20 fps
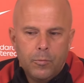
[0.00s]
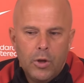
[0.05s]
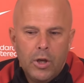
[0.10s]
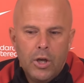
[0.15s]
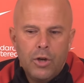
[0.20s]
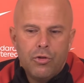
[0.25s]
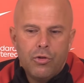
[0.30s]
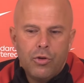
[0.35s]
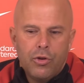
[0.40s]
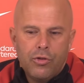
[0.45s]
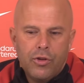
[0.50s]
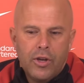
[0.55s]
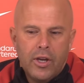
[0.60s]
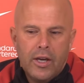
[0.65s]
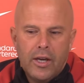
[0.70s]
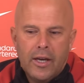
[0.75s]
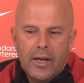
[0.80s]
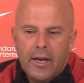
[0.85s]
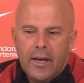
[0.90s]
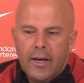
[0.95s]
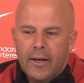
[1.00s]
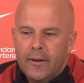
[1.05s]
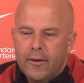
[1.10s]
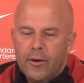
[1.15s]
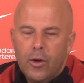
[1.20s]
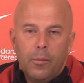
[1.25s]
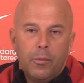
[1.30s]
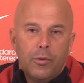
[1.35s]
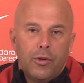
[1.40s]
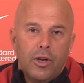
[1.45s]
interesting uh,
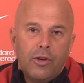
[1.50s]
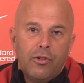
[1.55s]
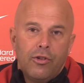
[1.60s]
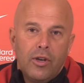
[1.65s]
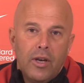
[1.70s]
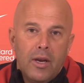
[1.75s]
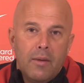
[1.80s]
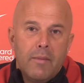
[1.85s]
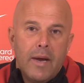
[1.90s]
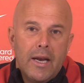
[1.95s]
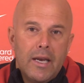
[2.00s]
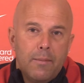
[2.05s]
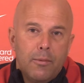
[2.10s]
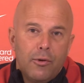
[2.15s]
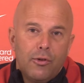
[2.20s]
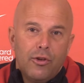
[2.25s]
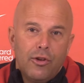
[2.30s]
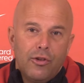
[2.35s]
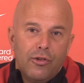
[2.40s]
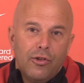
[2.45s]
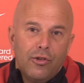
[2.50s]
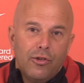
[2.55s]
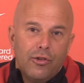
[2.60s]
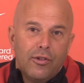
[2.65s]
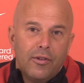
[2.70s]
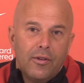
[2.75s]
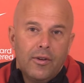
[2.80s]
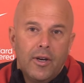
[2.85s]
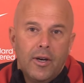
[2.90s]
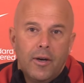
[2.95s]
competition in many positions.
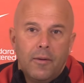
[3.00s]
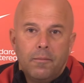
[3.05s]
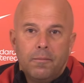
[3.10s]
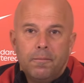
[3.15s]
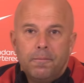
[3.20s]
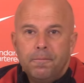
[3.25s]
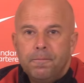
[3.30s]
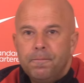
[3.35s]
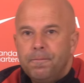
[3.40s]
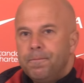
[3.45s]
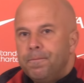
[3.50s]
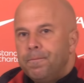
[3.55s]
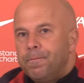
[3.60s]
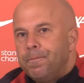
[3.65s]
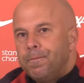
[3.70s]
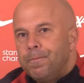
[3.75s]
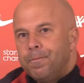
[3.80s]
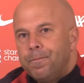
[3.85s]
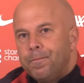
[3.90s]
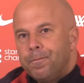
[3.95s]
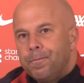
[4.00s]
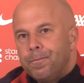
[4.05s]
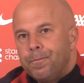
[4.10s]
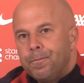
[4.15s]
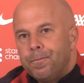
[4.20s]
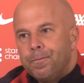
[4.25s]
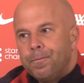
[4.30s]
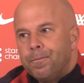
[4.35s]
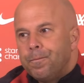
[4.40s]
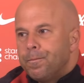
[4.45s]
Yeah. Any
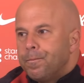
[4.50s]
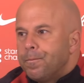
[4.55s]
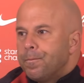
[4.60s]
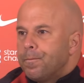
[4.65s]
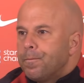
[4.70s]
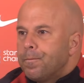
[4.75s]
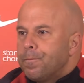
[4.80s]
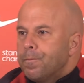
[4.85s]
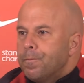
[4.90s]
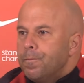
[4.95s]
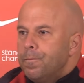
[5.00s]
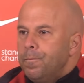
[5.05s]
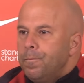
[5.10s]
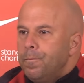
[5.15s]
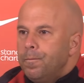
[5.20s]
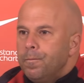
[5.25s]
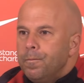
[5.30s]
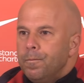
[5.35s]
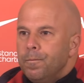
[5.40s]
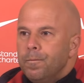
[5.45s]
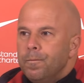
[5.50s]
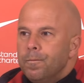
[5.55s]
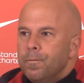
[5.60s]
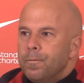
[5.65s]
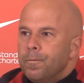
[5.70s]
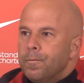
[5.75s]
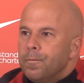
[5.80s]
more for the breakout, Oh, no.